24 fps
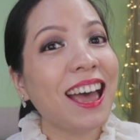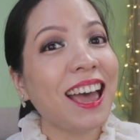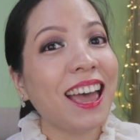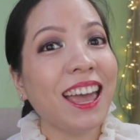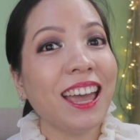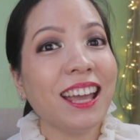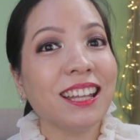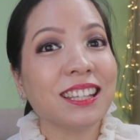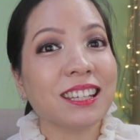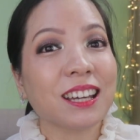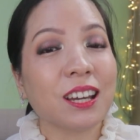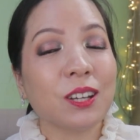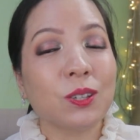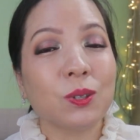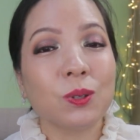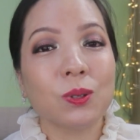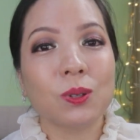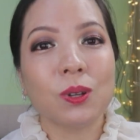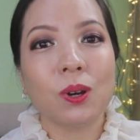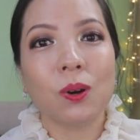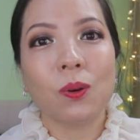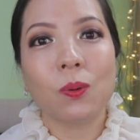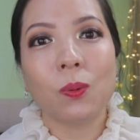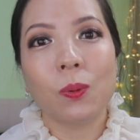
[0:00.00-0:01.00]
And I do
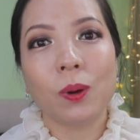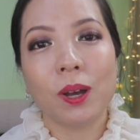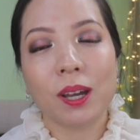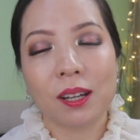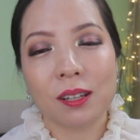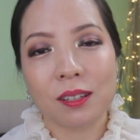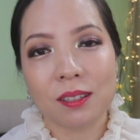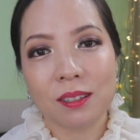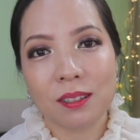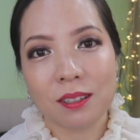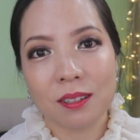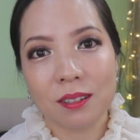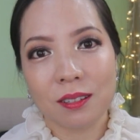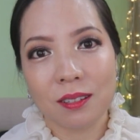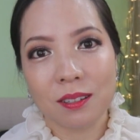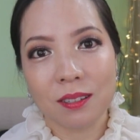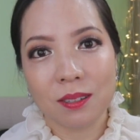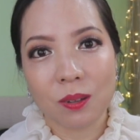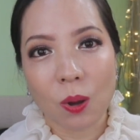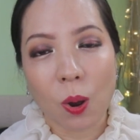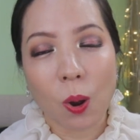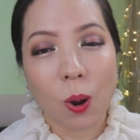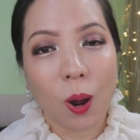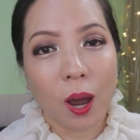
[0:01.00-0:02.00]
not wear
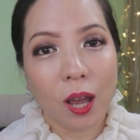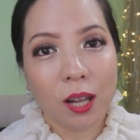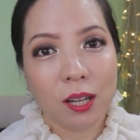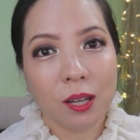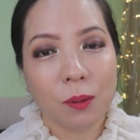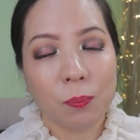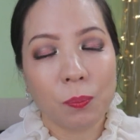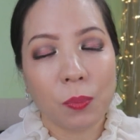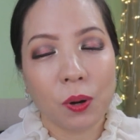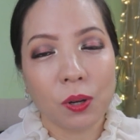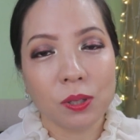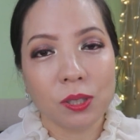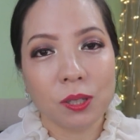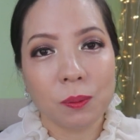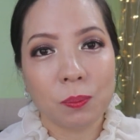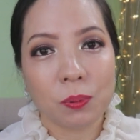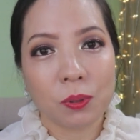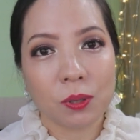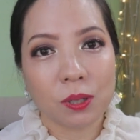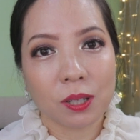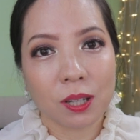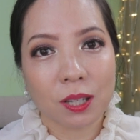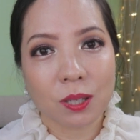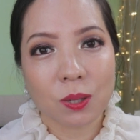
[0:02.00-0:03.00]
glitters or any body
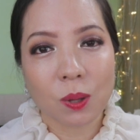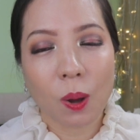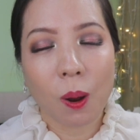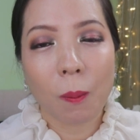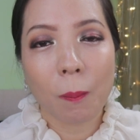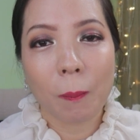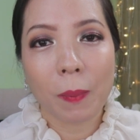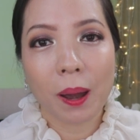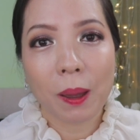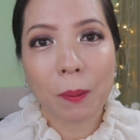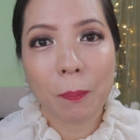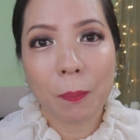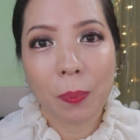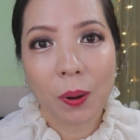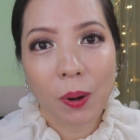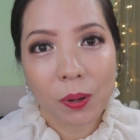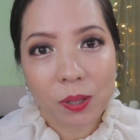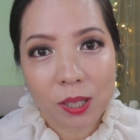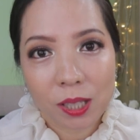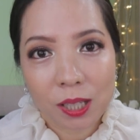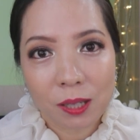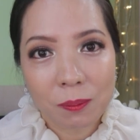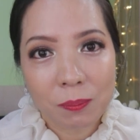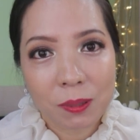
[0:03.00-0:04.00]
products on my
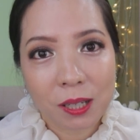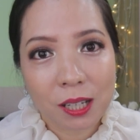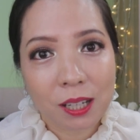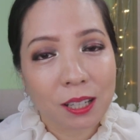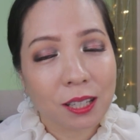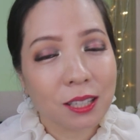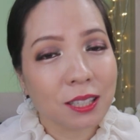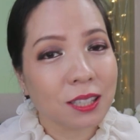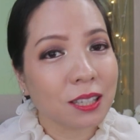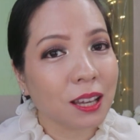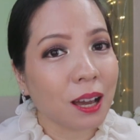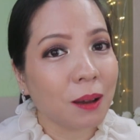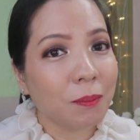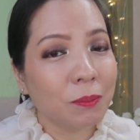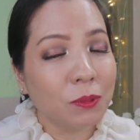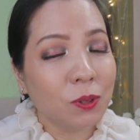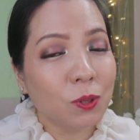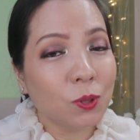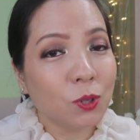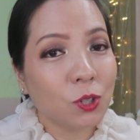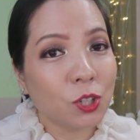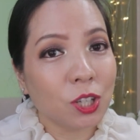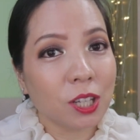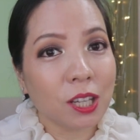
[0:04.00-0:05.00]
body because I'm
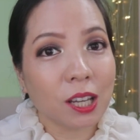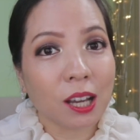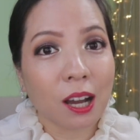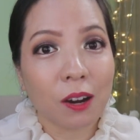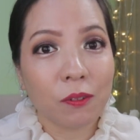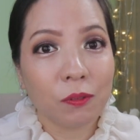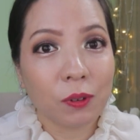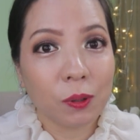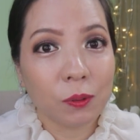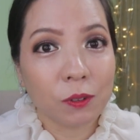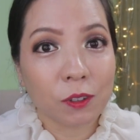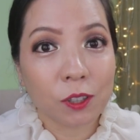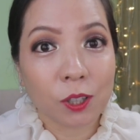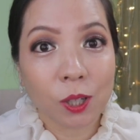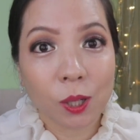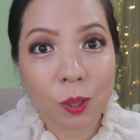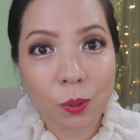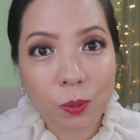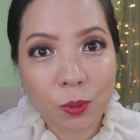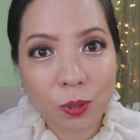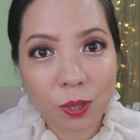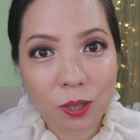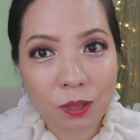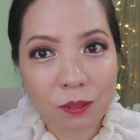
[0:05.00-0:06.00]
usually covered with
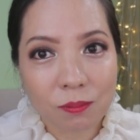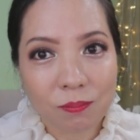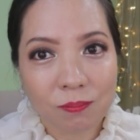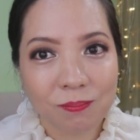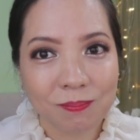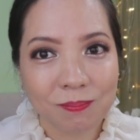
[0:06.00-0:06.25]
clothes.